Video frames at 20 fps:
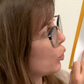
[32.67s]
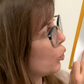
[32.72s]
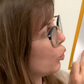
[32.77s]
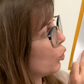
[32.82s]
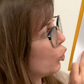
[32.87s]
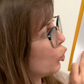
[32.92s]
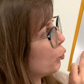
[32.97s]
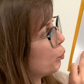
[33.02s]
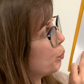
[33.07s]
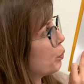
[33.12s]

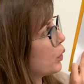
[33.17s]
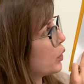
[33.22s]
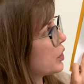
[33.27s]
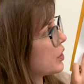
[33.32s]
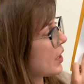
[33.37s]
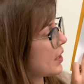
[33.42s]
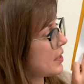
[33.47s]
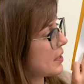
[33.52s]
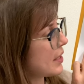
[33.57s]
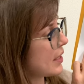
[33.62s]
old book
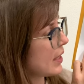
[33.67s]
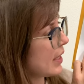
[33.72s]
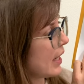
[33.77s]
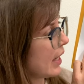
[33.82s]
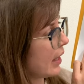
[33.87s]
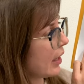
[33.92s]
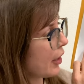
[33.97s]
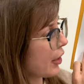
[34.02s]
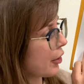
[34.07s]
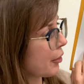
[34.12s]
dust in the
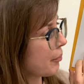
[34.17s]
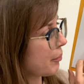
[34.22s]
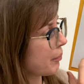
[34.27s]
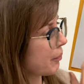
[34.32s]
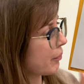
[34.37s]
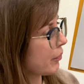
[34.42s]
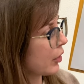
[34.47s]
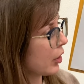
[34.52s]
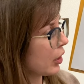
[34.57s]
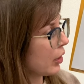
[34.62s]
air.
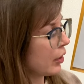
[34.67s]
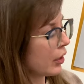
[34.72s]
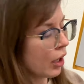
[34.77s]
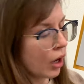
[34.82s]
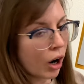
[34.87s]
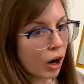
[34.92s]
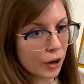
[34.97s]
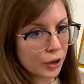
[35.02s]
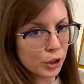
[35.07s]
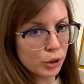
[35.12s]

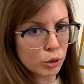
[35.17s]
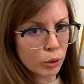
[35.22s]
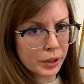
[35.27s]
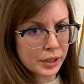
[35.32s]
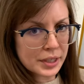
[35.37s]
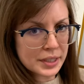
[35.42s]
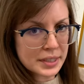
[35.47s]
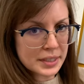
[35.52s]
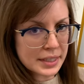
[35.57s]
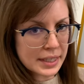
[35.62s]
Are you going to
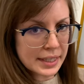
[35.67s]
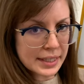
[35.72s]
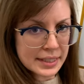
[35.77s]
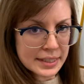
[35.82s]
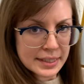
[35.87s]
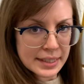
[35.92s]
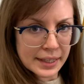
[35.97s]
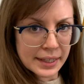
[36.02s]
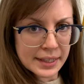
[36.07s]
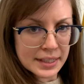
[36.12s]
sneeze?
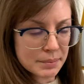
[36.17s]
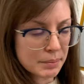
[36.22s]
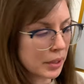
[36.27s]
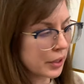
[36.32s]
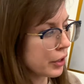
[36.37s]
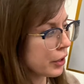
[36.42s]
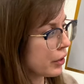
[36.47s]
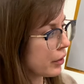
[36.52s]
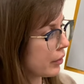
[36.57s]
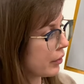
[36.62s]
said his
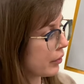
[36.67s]
mother.